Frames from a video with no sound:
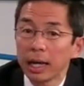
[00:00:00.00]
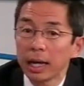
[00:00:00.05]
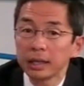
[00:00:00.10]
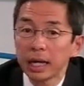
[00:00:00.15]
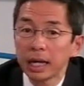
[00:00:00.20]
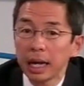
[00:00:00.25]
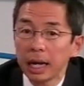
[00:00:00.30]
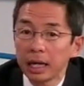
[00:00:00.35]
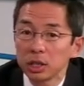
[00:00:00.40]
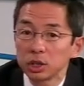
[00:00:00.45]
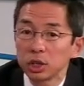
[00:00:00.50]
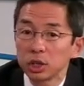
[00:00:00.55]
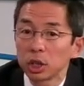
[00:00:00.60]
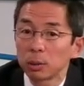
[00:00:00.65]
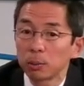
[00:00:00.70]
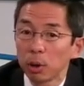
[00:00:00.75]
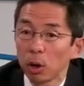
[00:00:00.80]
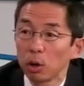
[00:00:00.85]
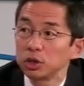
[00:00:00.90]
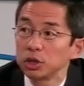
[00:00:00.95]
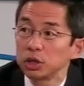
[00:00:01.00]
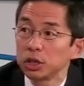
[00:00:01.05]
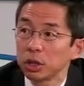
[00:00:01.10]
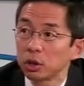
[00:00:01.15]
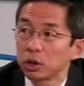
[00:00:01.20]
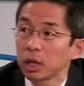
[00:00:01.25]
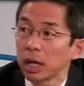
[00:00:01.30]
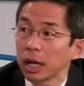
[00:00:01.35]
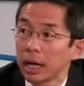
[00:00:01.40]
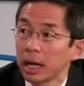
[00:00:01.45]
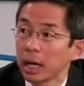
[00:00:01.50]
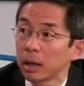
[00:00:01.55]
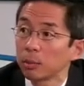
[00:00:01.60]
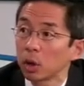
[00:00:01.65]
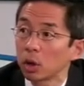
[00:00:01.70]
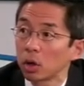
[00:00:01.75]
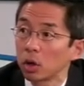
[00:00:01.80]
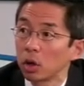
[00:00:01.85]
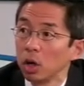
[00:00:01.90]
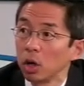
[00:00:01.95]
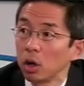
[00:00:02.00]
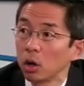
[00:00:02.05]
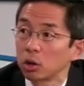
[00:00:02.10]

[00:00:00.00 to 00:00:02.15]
and the anterior-posterior diameter